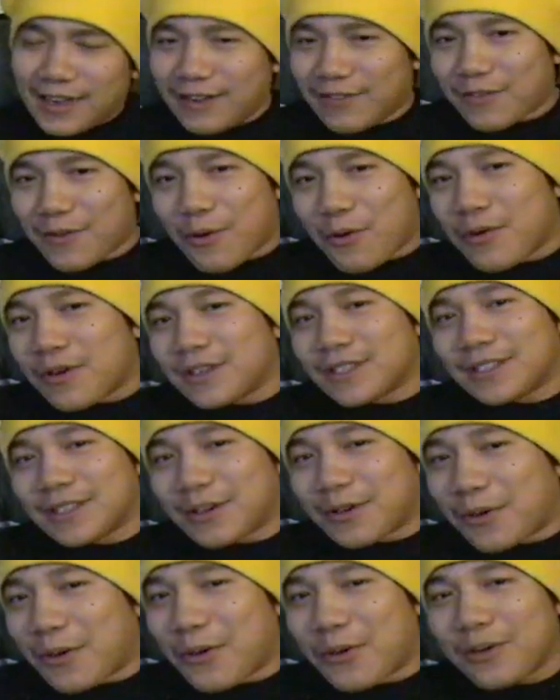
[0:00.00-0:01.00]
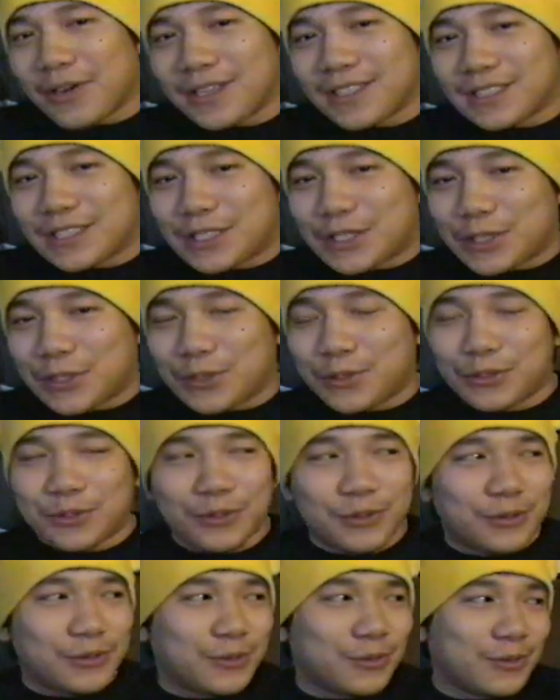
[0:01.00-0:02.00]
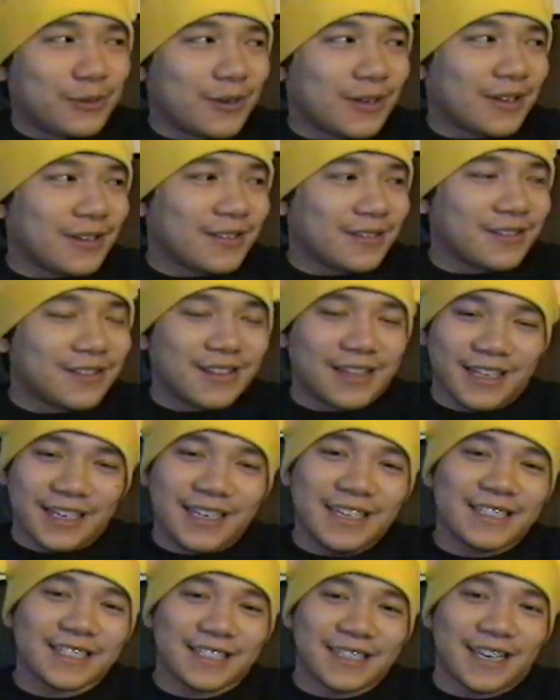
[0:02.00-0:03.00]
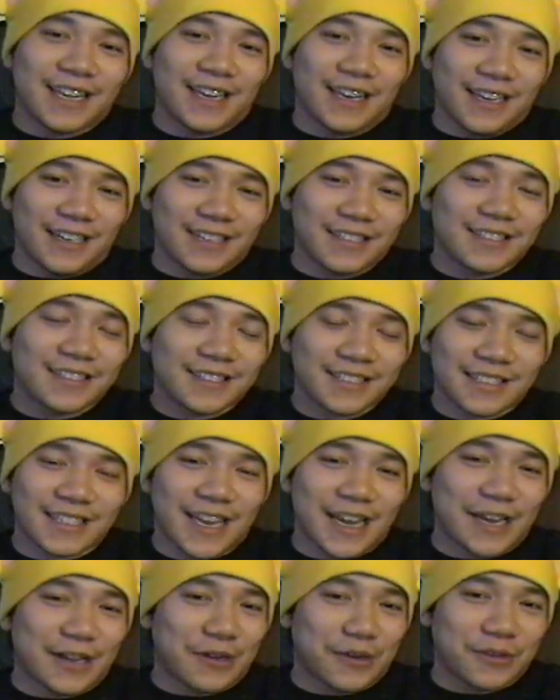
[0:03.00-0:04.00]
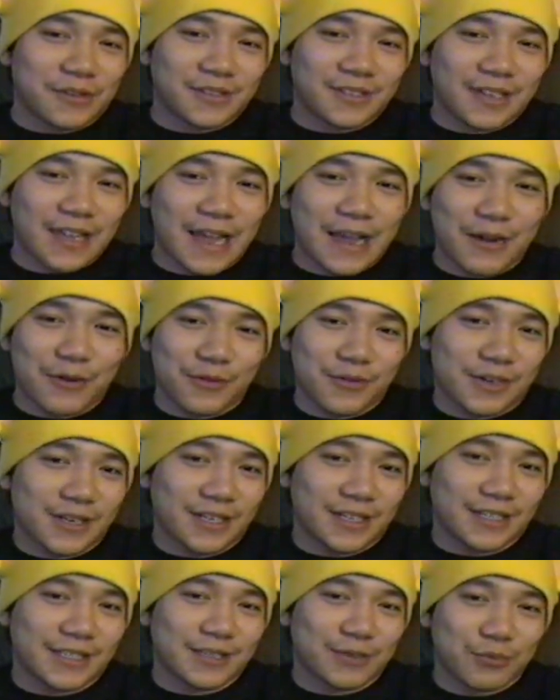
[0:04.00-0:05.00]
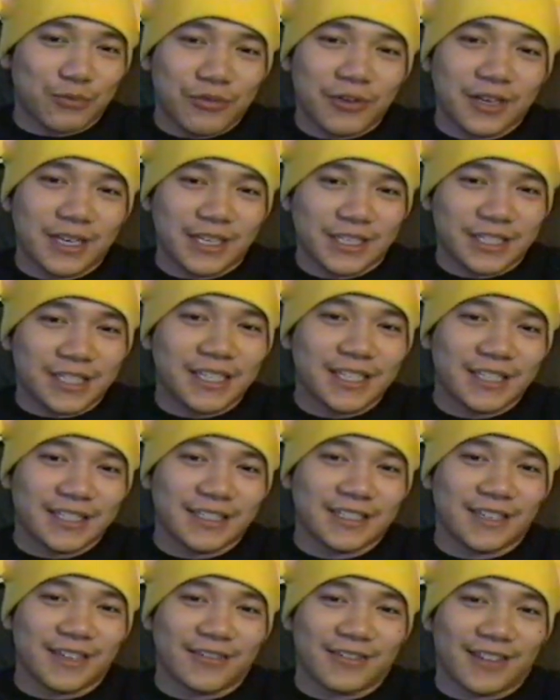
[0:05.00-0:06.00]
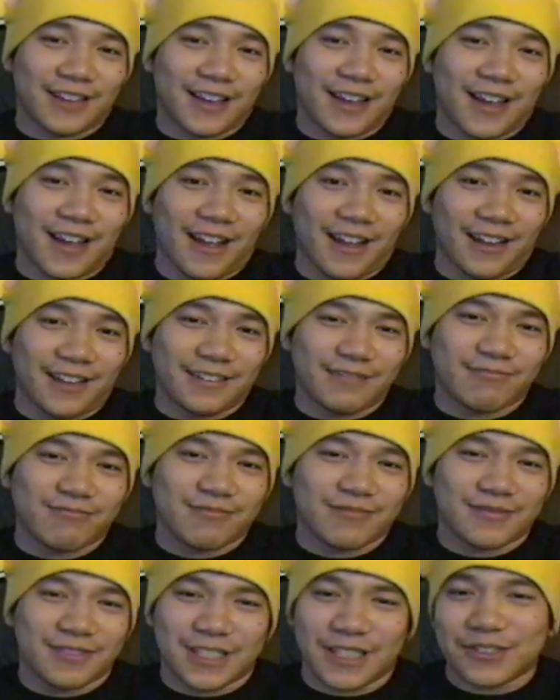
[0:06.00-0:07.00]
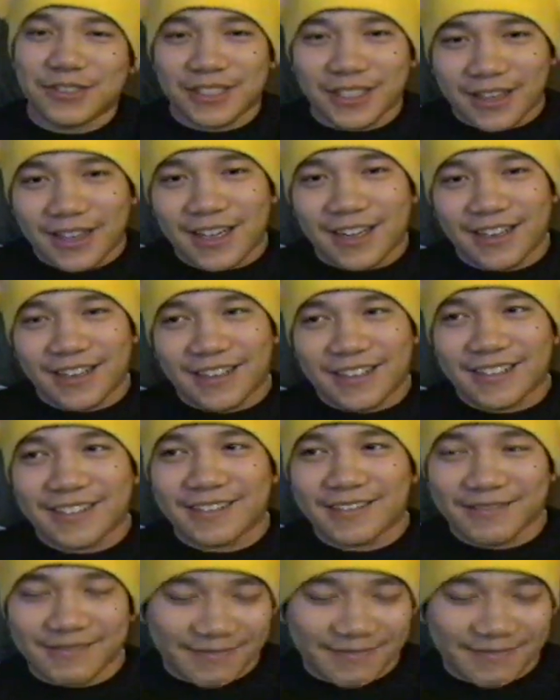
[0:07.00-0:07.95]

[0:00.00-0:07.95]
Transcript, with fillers: Of course, according to these days' standards, that was pretty cheesy of the guy, don't you think?